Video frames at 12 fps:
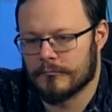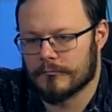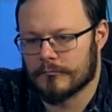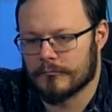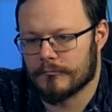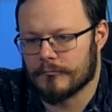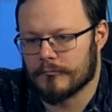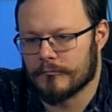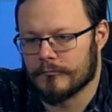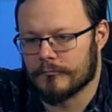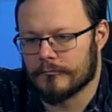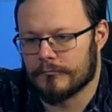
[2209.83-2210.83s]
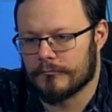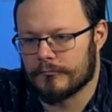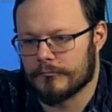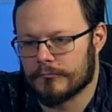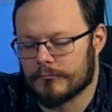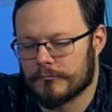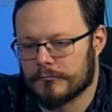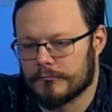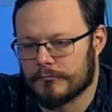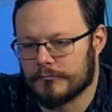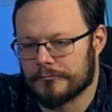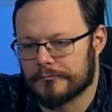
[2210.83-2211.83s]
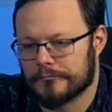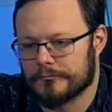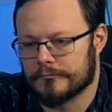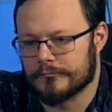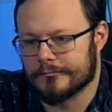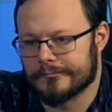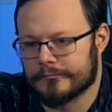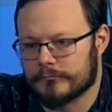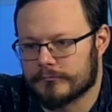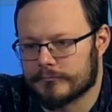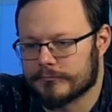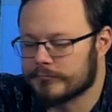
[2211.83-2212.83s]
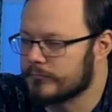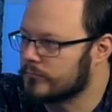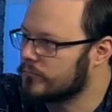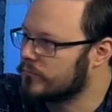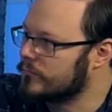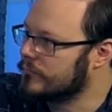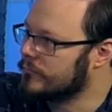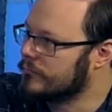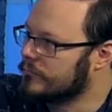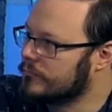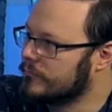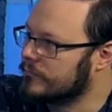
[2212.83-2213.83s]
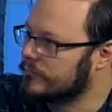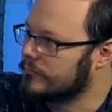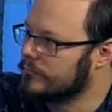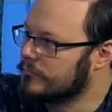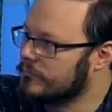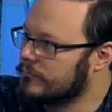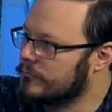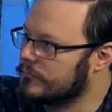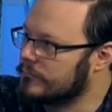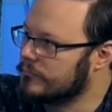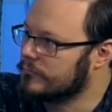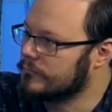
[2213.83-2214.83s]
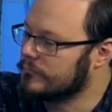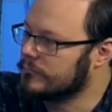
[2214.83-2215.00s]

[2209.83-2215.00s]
(not speaking)